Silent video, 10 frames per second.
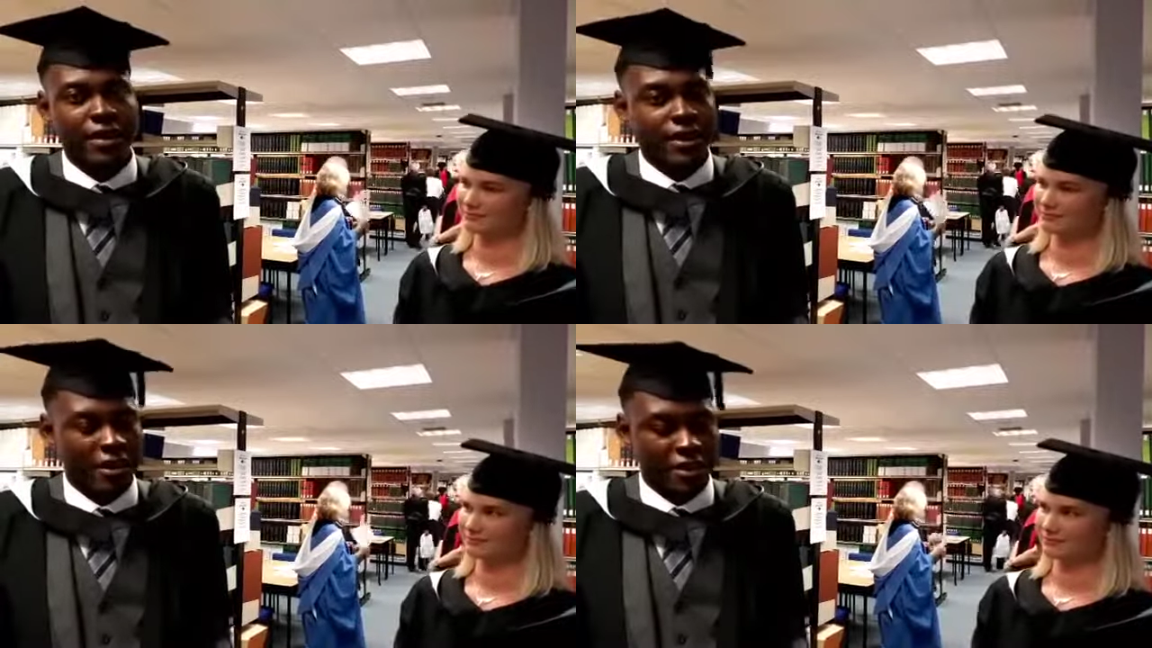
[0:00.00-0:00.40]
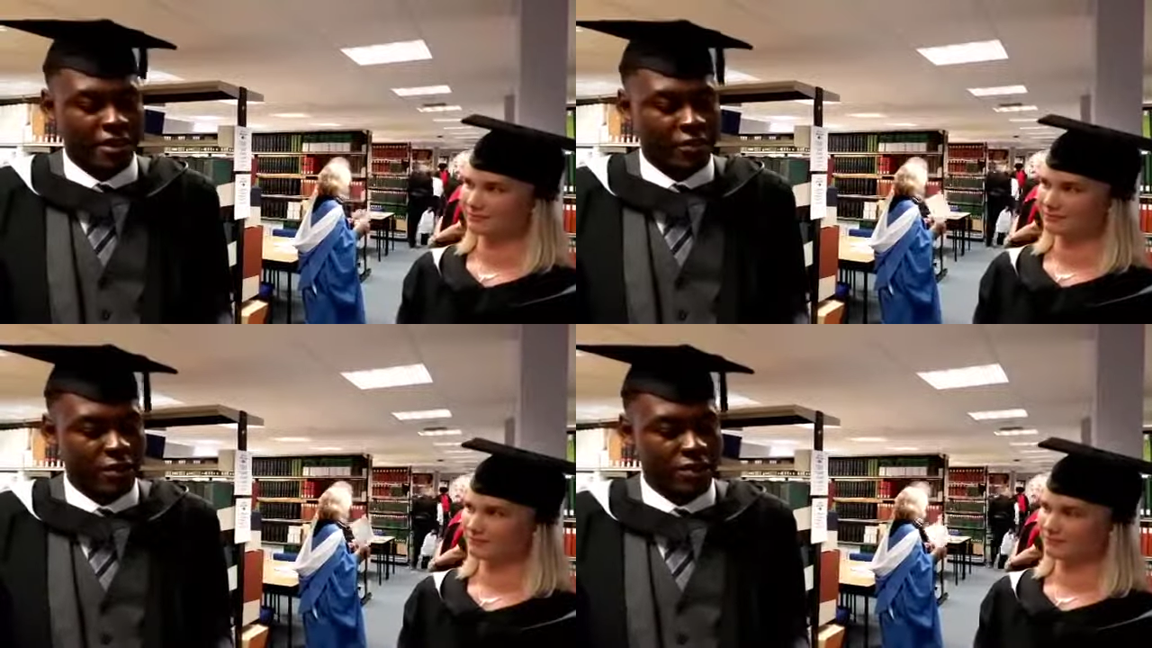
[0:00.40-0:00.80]
Speaker 1: and um,
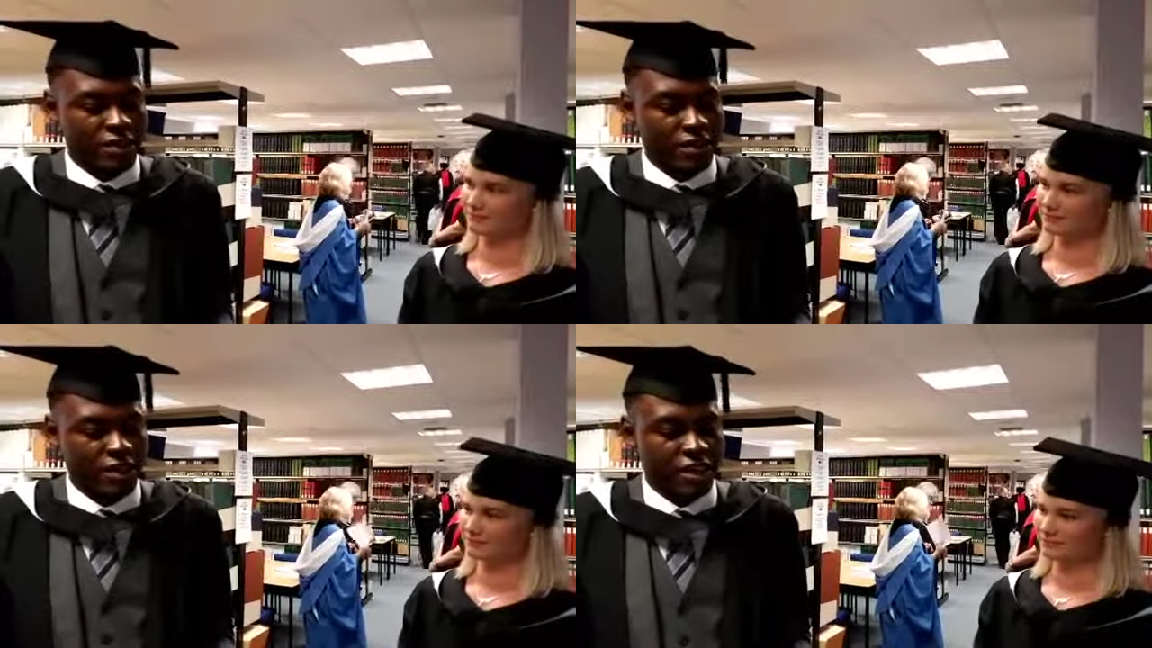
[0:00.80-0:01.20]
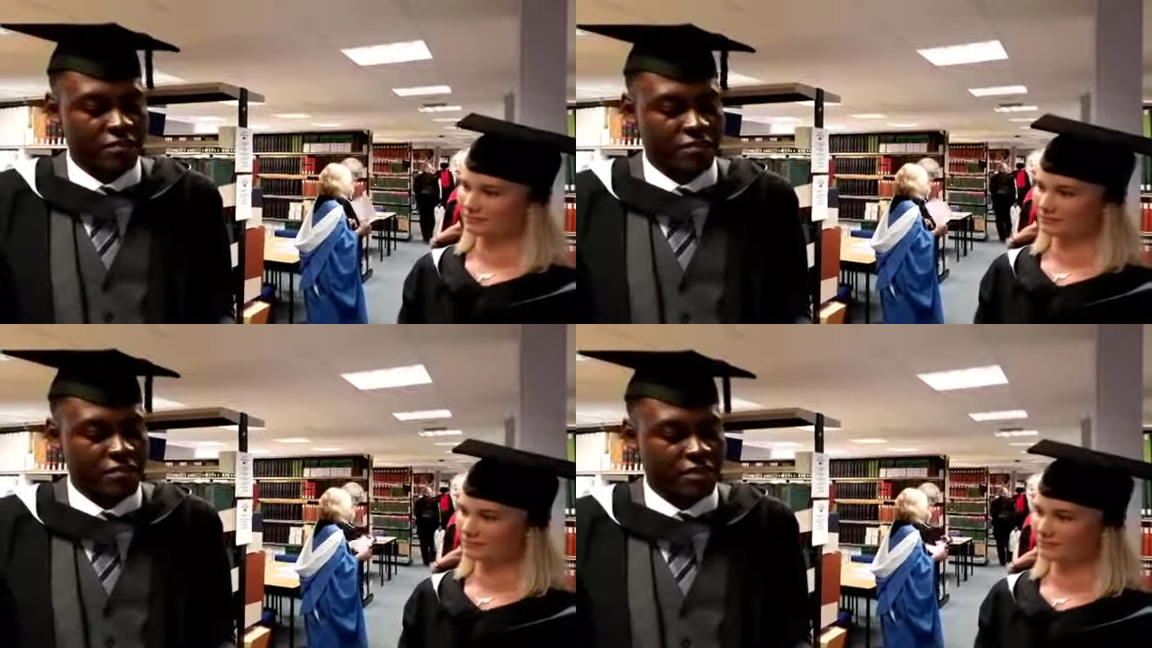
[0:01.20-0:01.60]
I was like um,
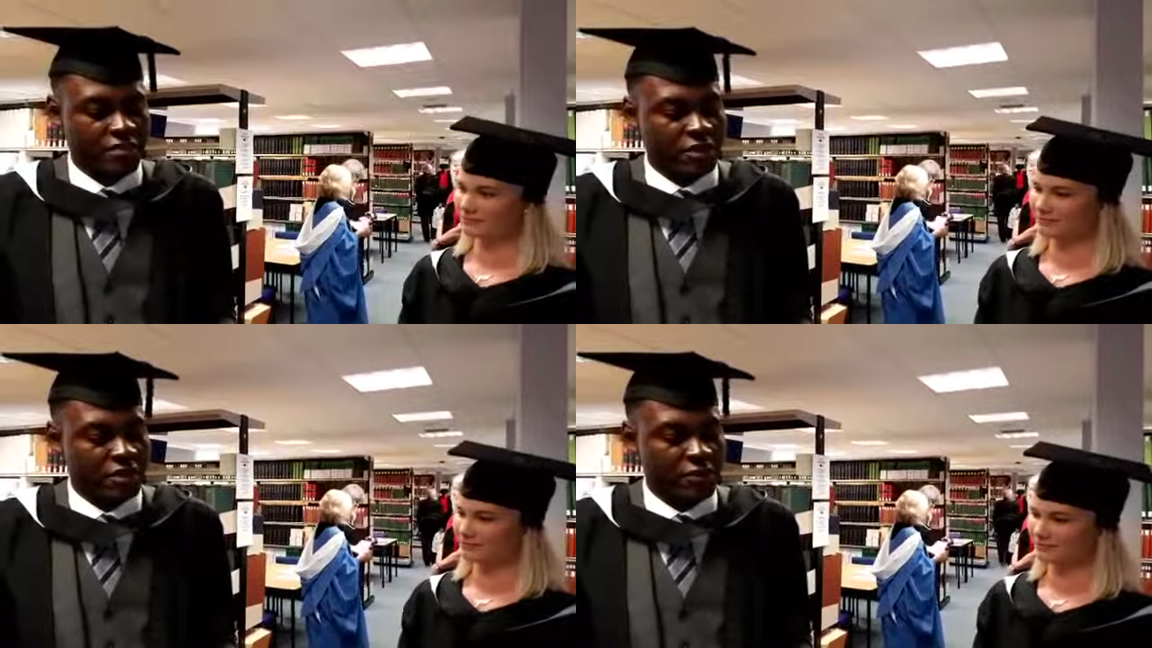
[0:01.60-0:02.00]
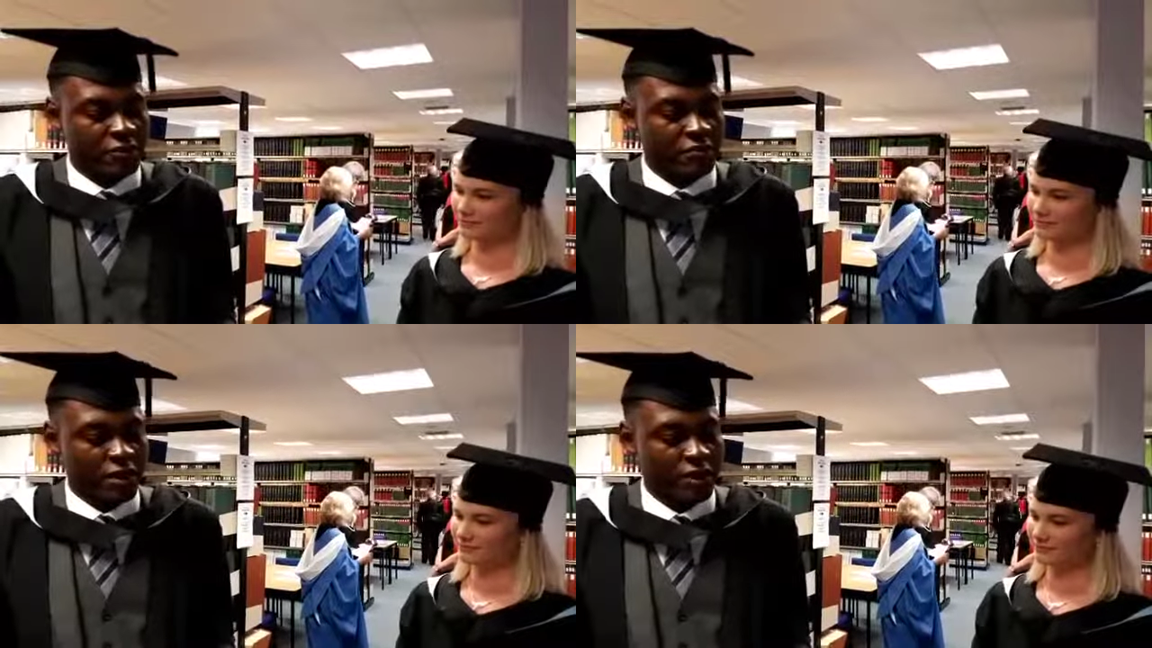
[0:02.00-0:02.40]
like the main thing,
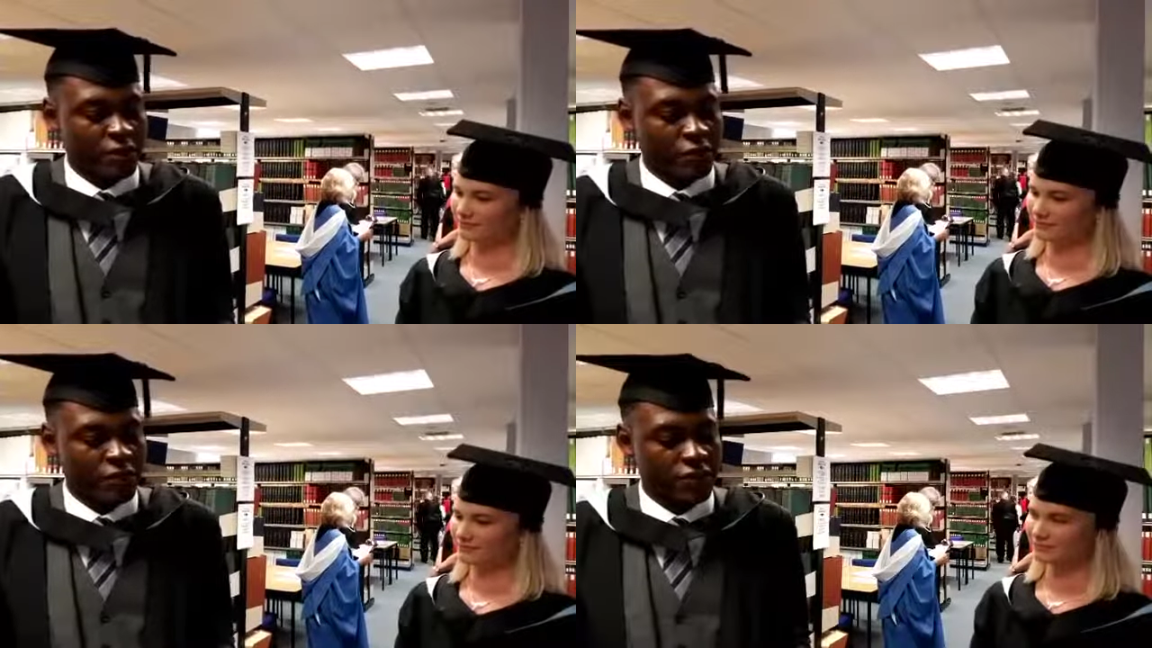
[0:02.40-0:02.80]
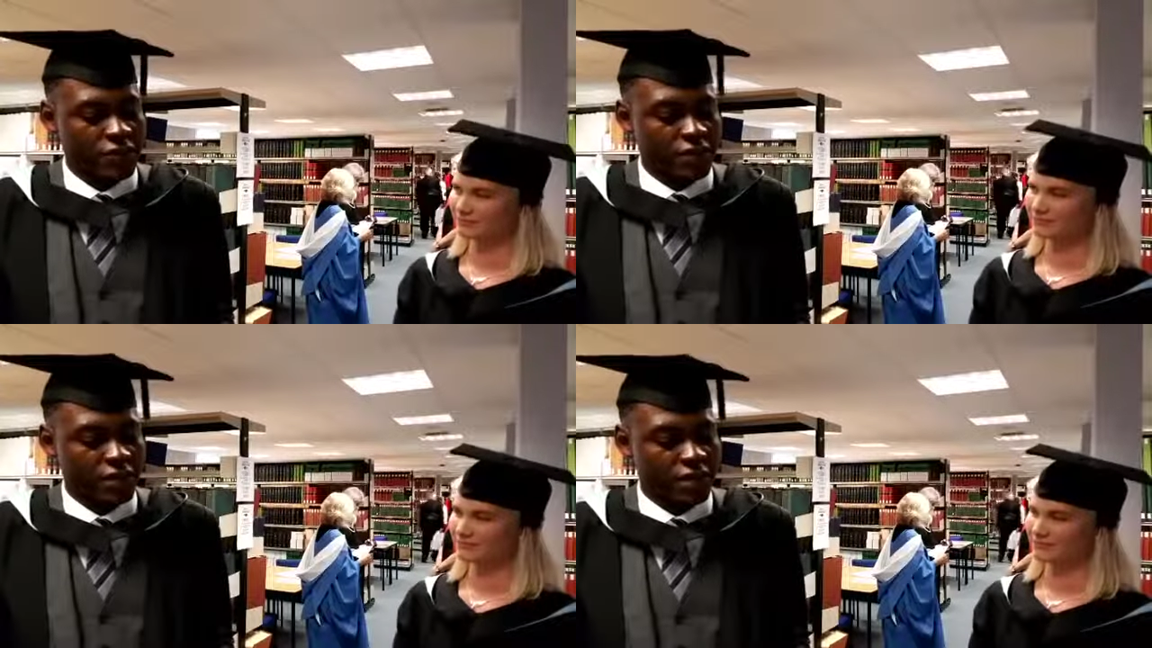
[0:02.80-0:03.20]
my main focus throughout
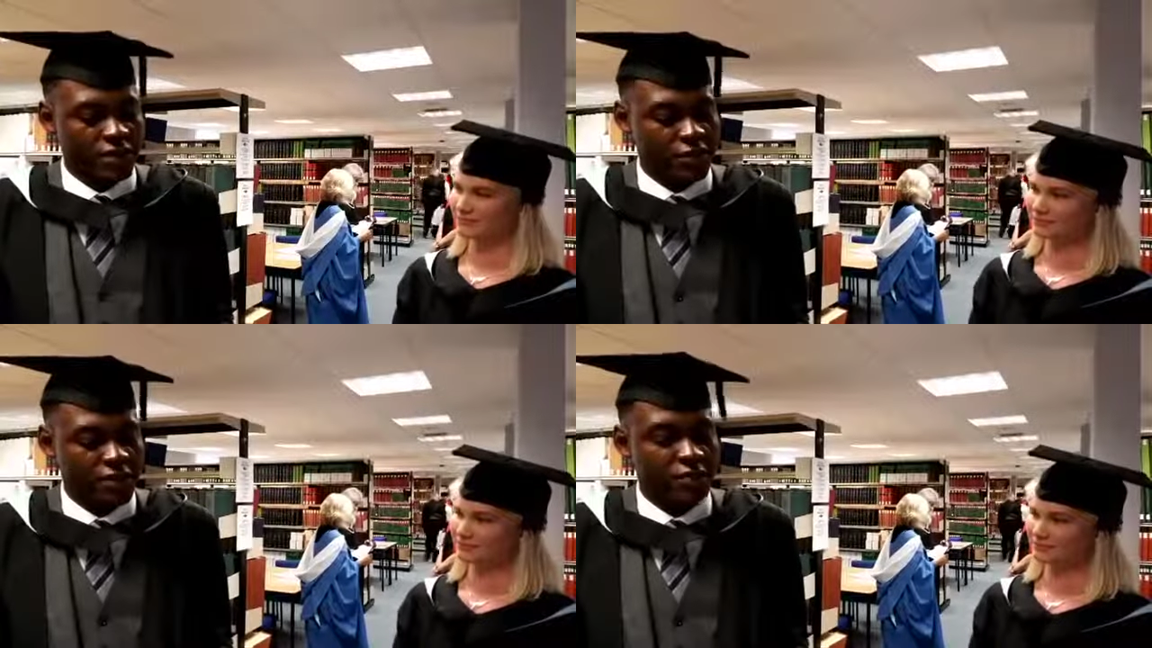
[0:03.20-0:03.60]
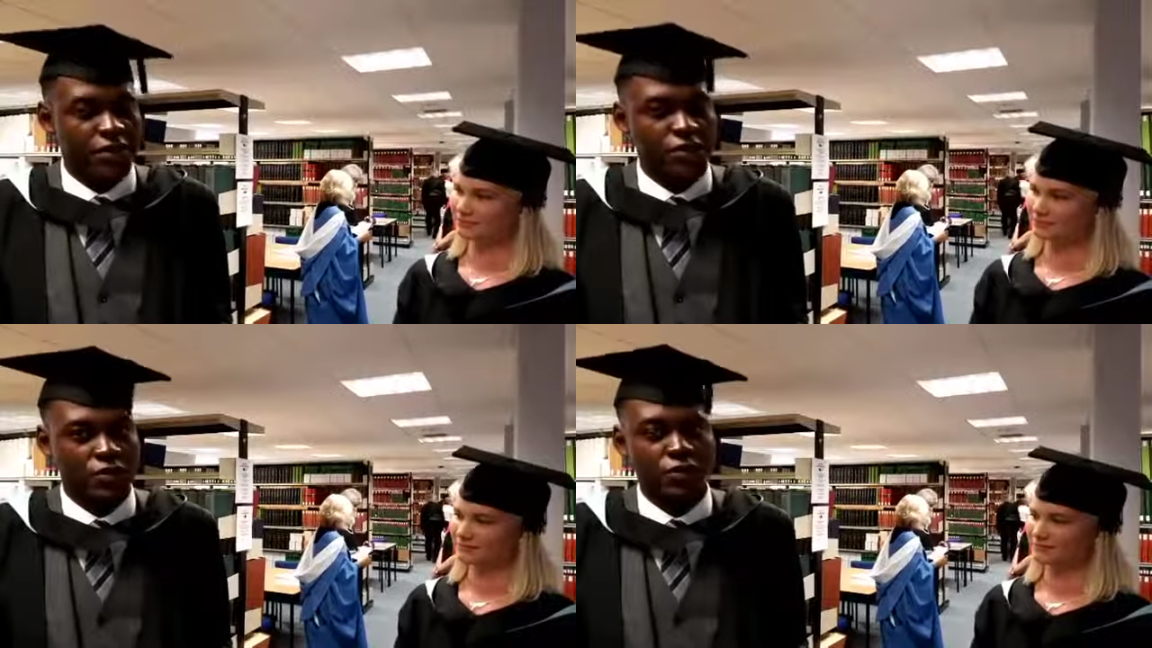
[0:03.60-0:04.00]
the year has always been to